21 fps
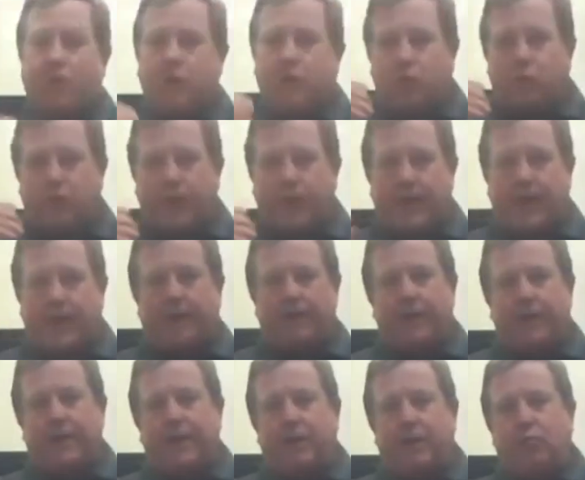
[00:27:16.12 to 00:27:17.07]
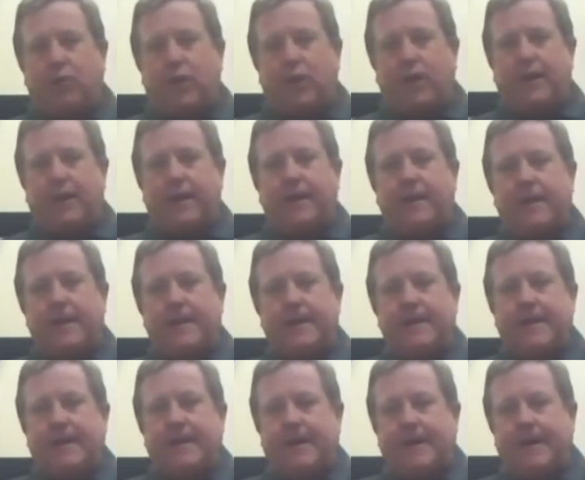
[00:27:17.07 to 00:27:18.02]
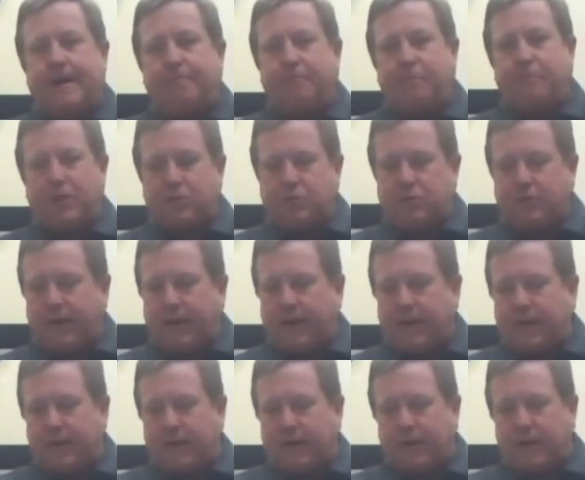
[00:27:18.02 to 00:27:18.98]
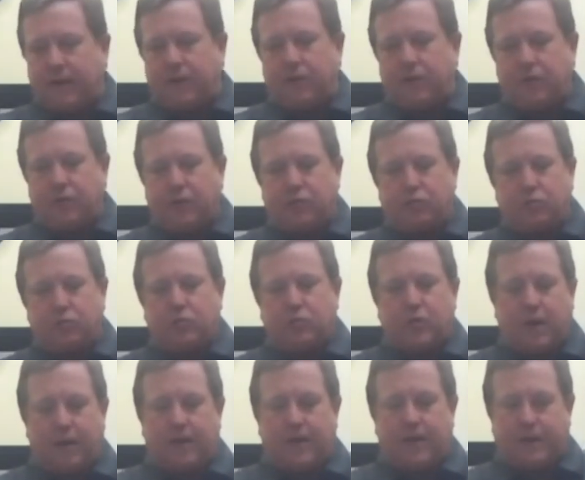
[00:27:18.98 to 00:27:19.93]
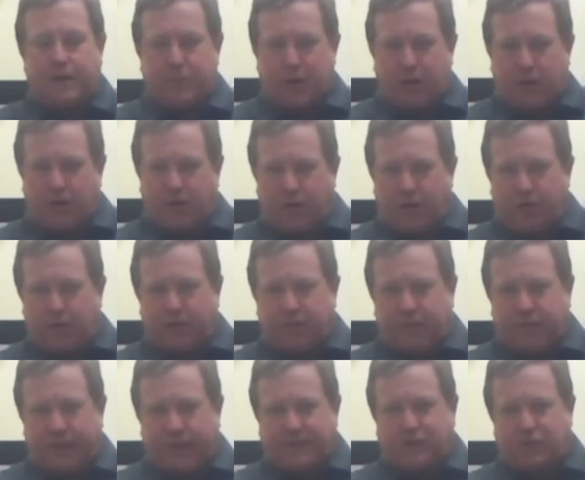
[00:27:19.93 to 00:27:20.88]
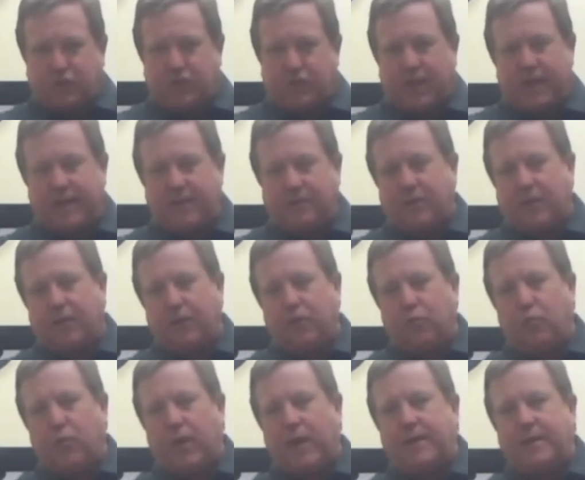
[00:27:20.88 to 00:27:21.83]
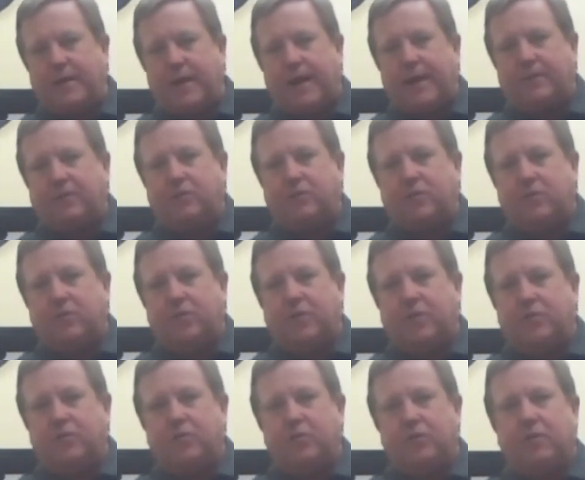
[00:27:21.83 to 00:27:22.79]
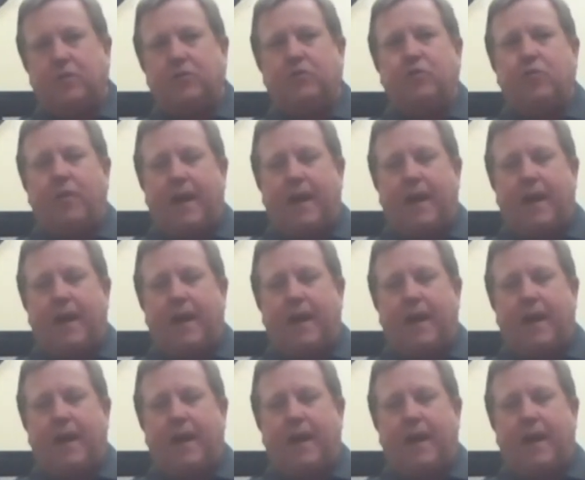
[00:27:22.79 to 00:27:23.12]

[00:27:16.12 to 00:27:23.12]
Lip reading: quick LED reading, much like Chris was talking about all the light settings on the red dot series.